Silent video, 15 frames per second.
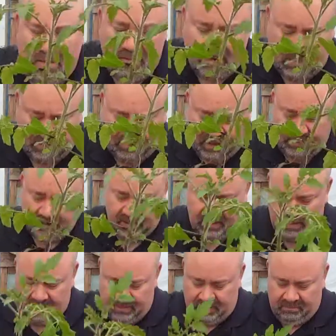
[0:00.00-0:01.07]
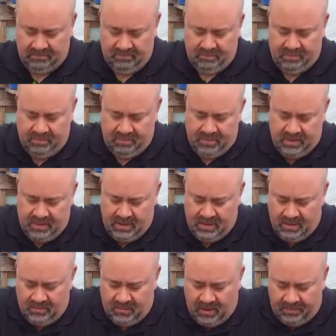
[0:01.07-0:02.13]
That's basically it.
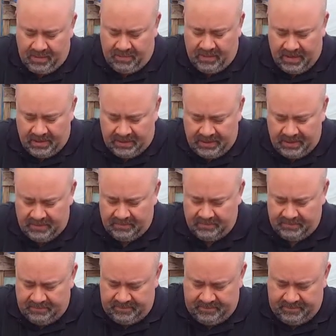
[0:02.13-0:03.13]
Pop your plant in,